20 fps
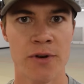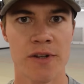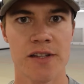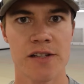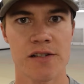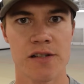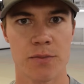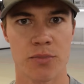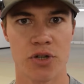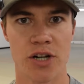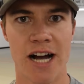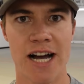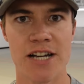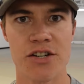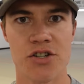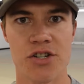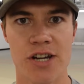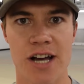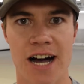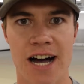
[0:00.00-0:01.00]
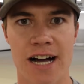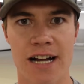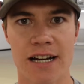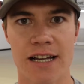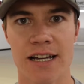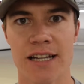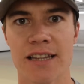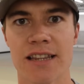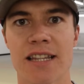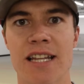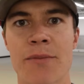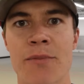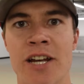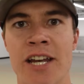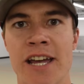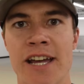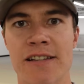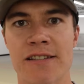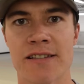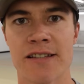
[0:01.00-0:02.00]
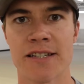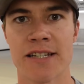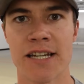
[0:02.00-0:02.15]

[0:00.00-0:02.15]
with a surprise shot eliminates